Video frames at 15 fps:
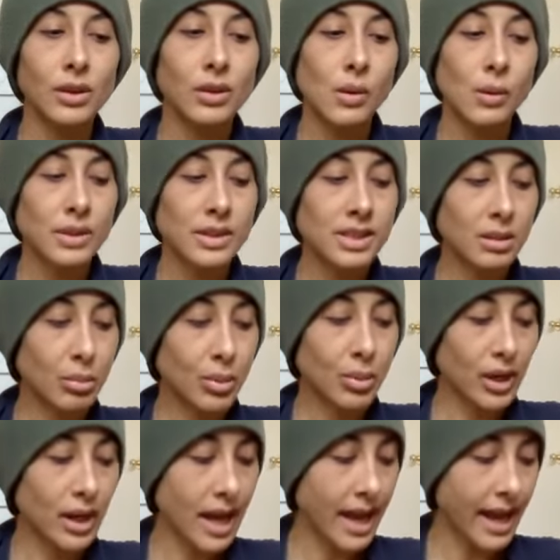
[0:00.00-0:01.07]
Notice that
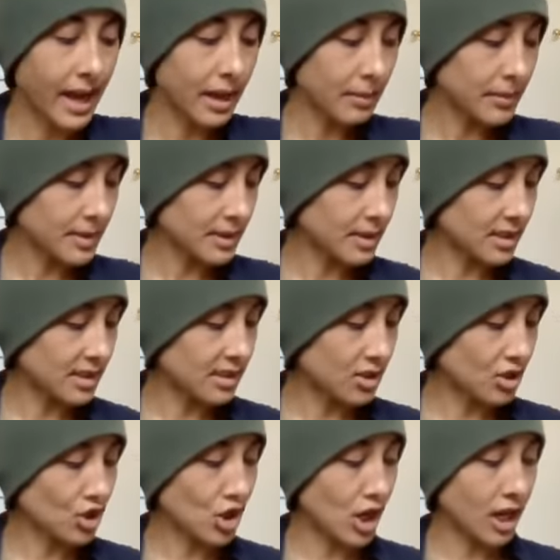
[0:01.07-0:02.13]
perhaps this
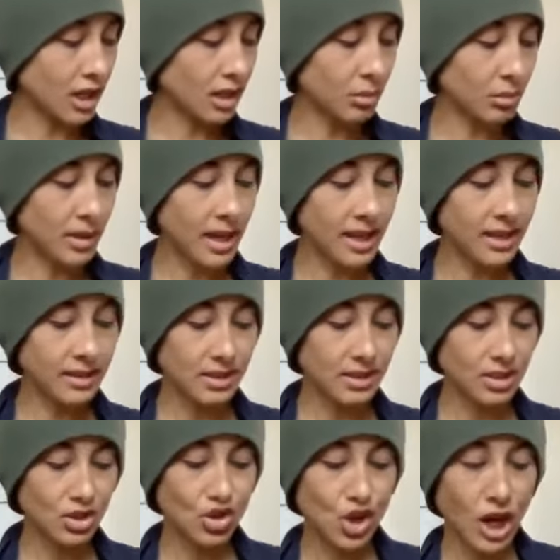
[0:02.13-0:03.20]
shape has
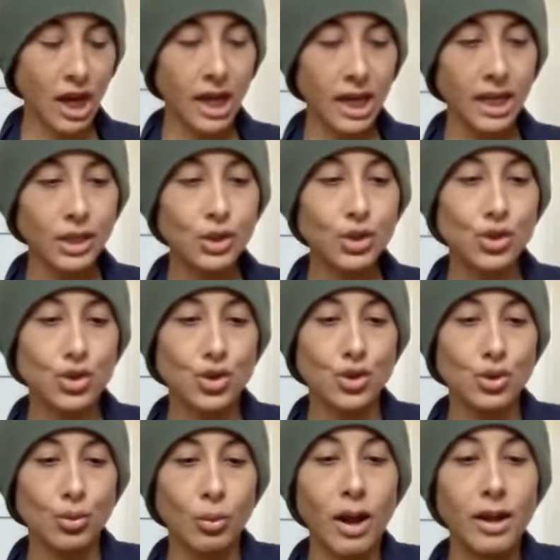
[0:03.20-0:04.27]

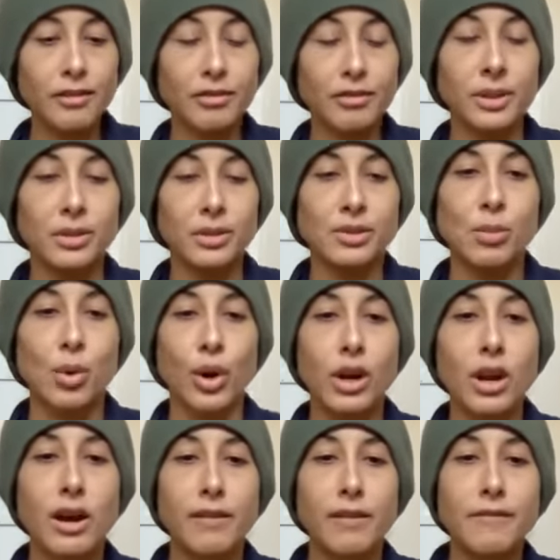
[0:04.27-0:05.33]
changed what feels more
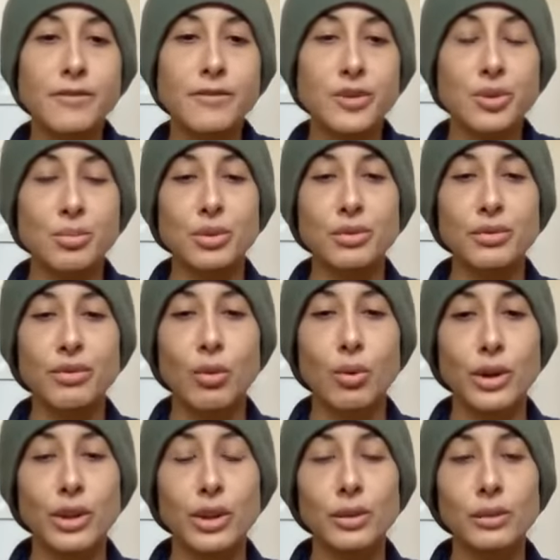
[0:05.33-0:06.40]
comfortable
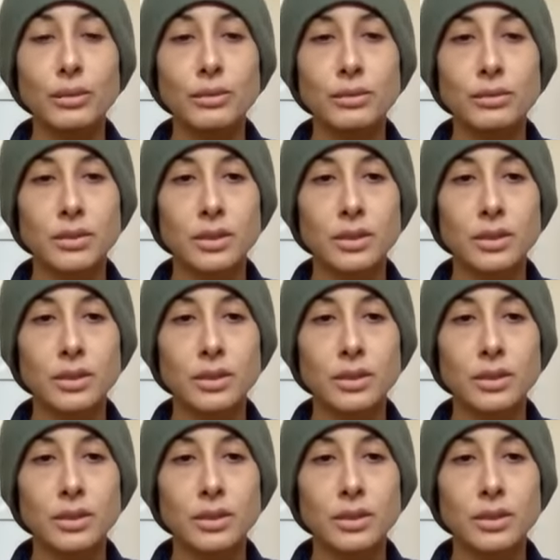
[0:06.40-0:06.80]
for you.